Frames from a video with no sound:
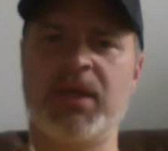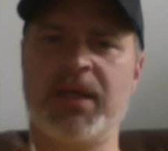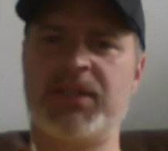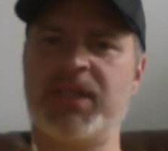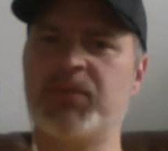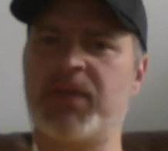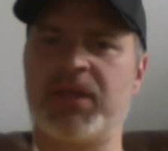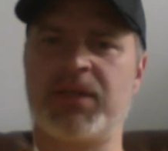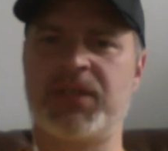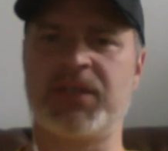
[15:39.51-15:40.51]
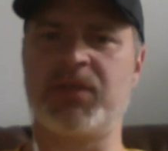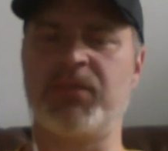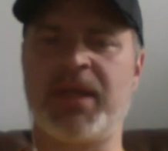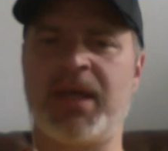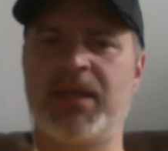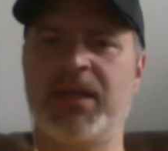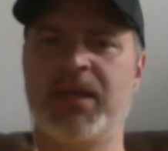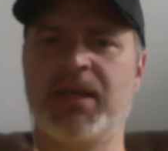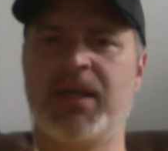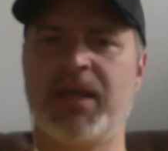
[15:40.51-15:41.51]
it seems like a system that
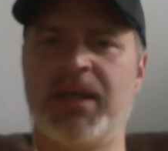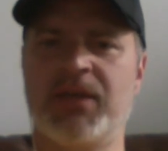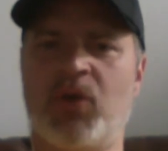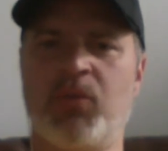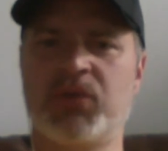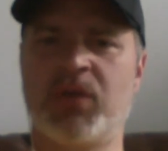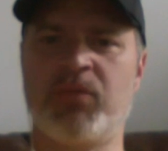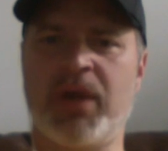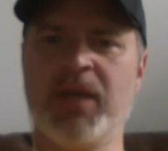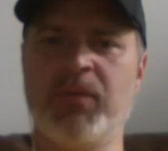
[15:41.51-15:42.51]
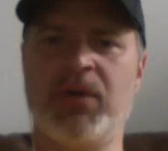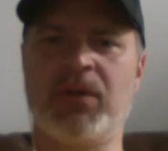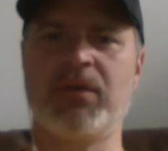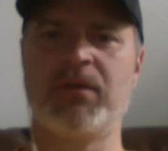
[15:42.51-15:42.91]
is almost unbreakable